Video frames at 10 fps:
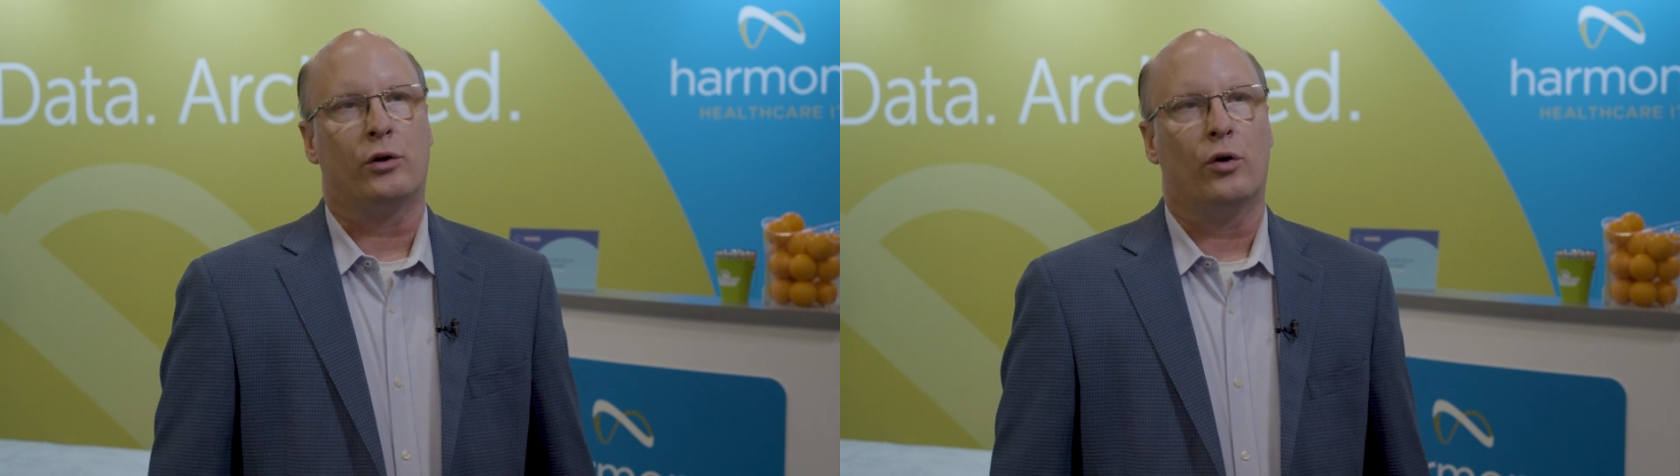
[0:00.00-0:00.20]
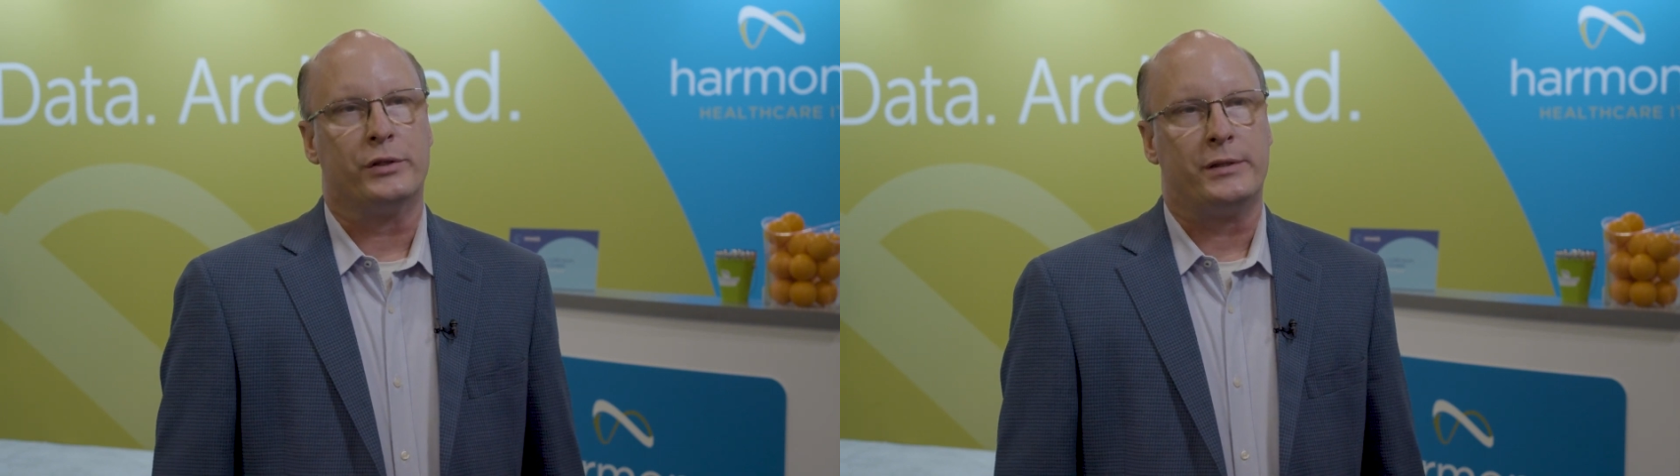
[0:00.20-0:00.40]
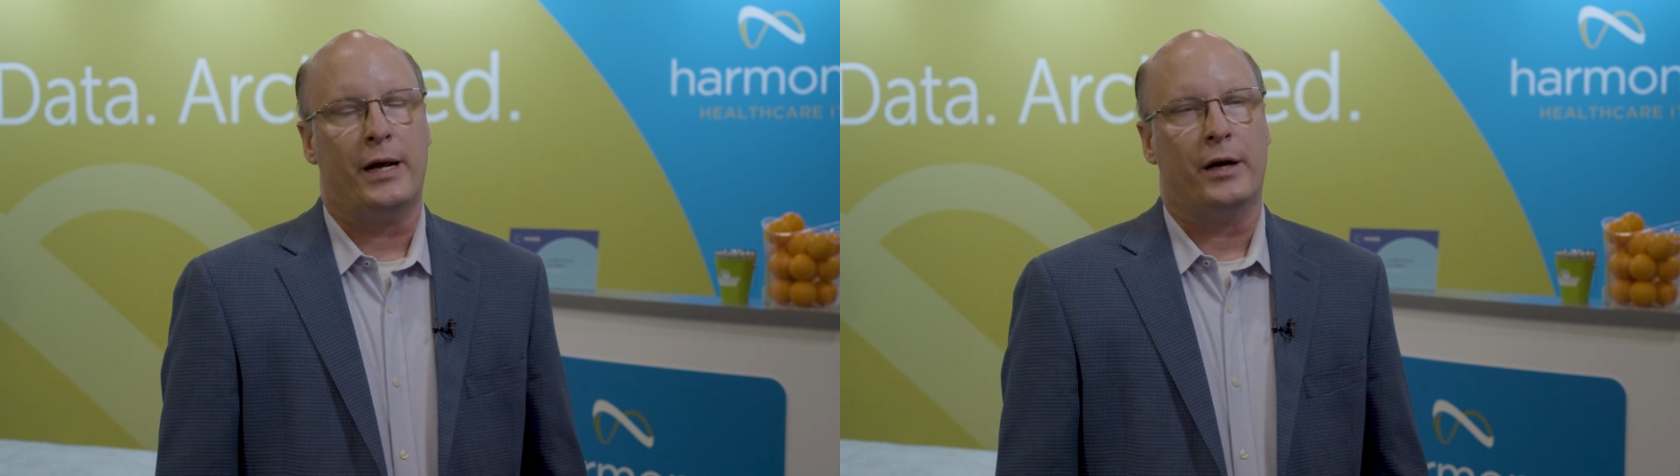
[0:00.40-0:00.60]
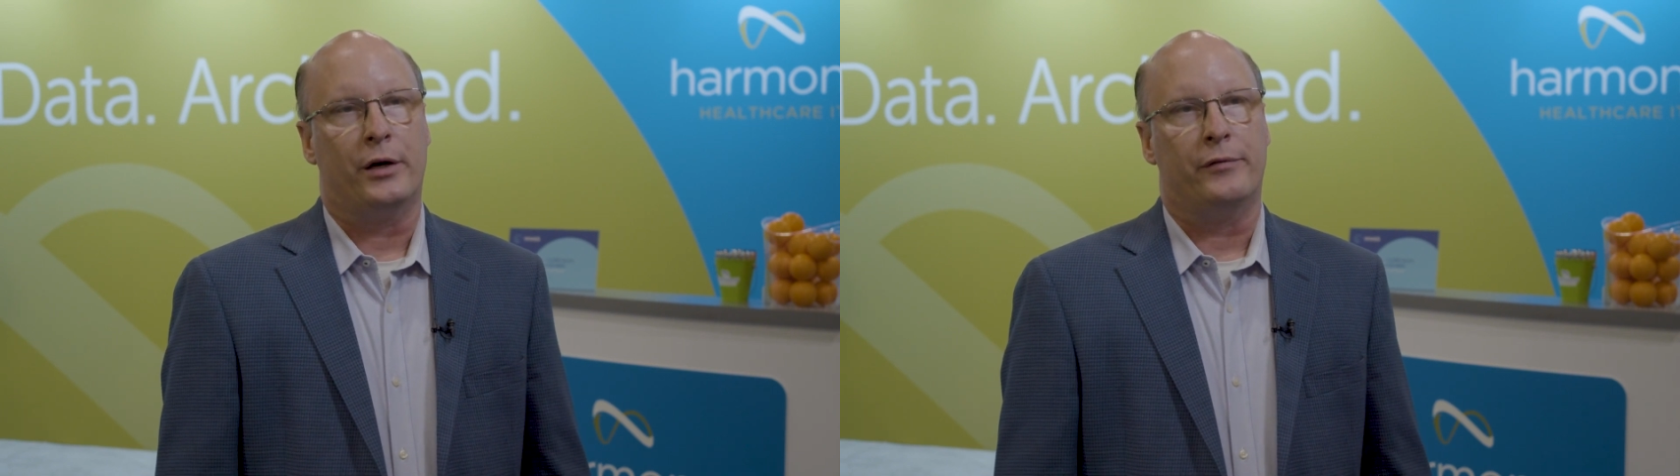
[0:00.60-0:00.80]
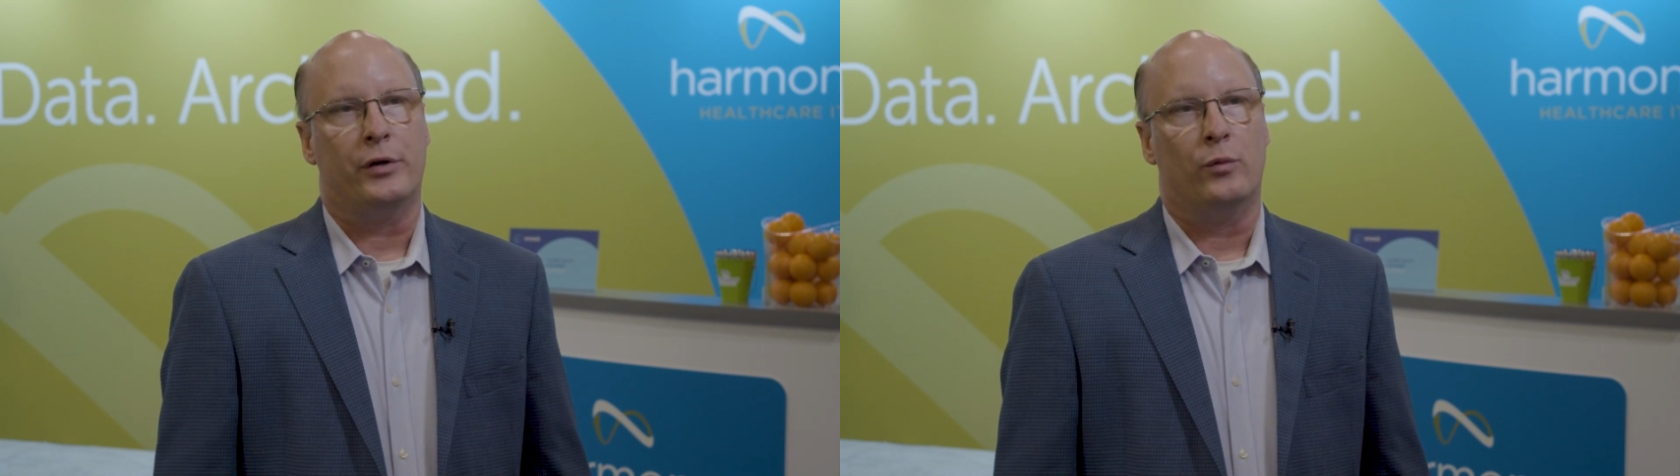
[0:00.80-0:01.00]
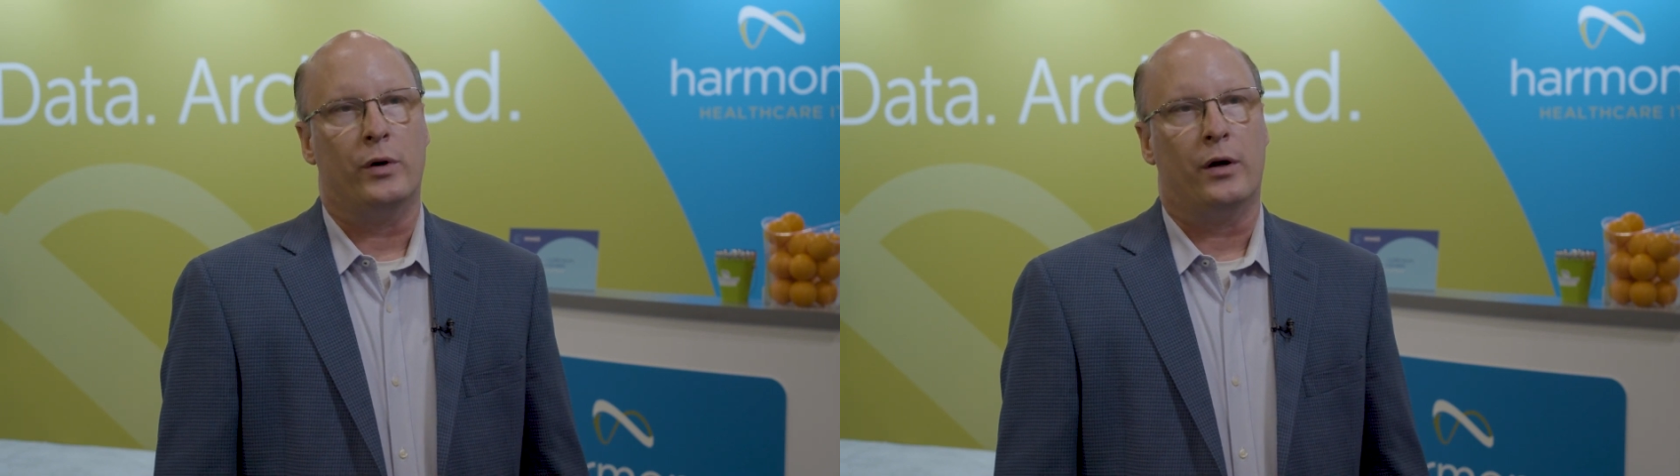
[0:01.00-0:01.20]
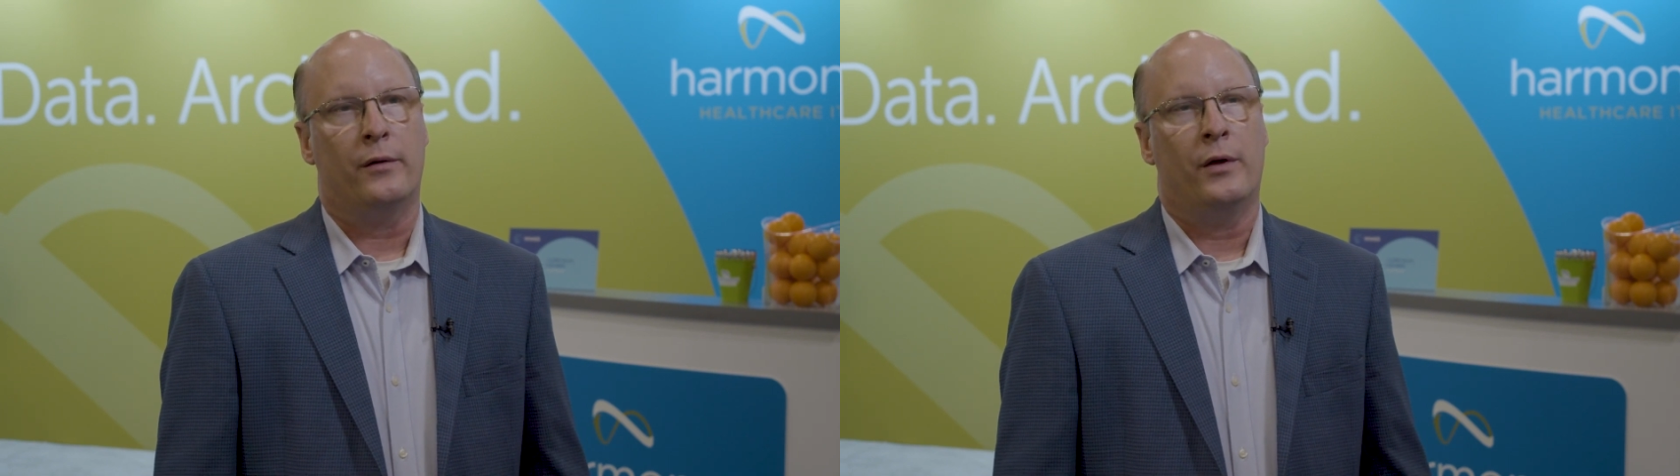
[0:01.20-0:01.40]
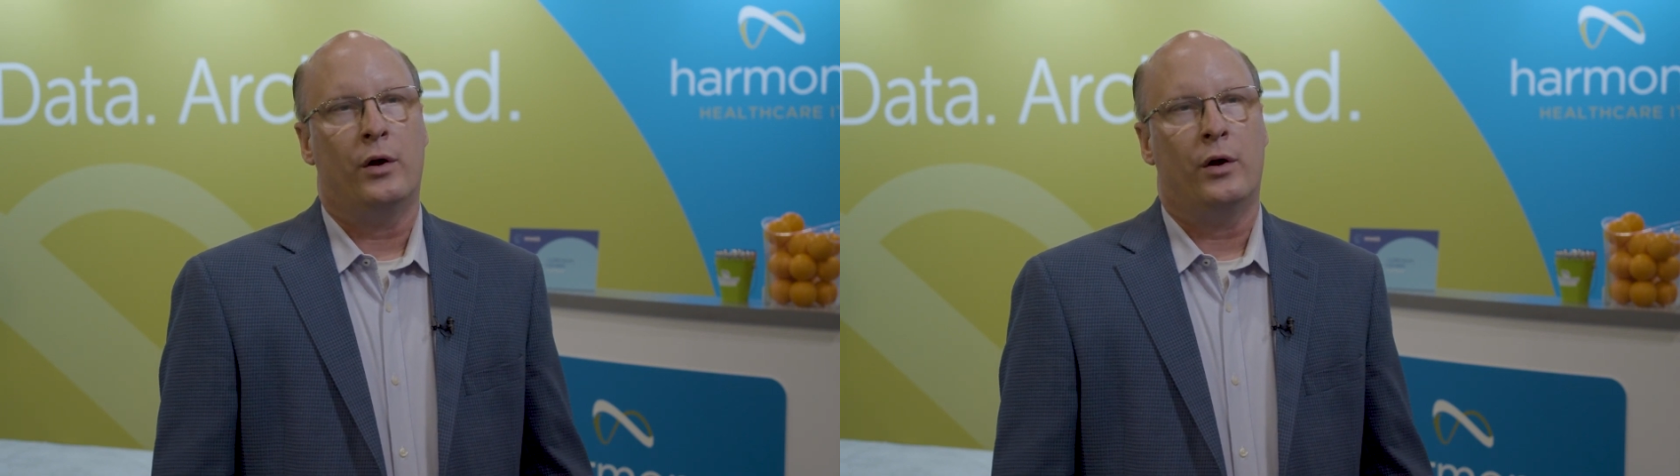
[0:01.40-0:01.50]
gold standard, if you will,